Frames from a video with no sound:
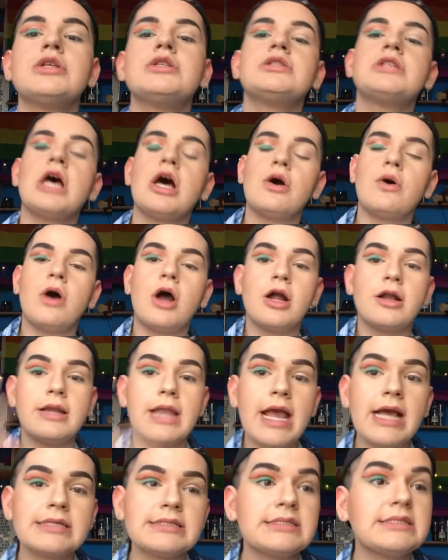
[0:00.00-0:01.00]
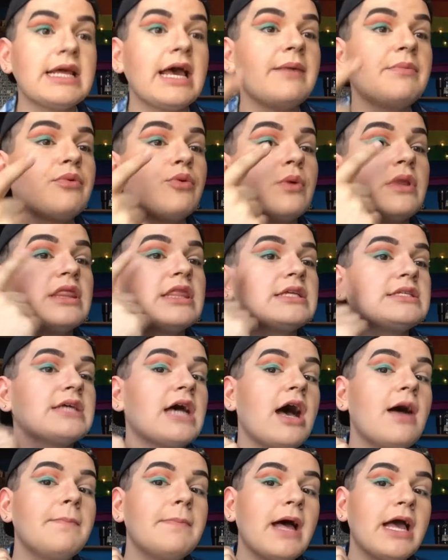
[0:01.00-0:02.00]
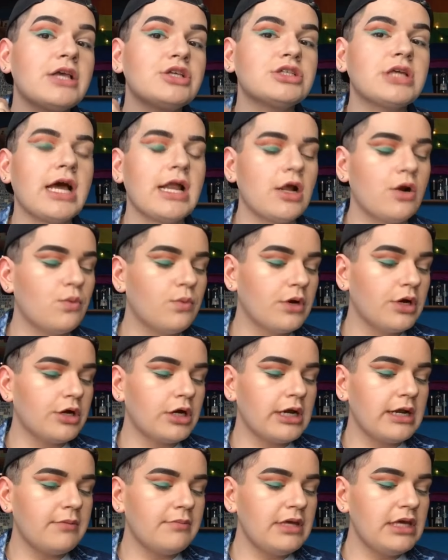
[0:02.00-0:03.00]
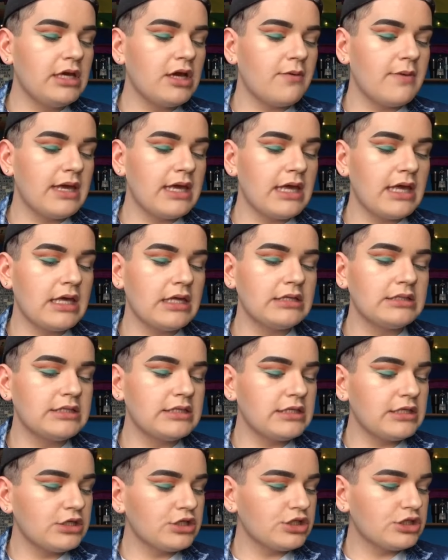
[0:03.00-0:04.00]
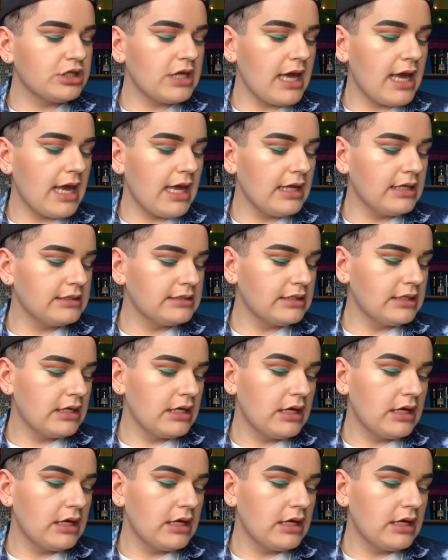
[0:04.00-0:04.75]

So, our next step with the top eyeshadow, we're going to be going into the shade,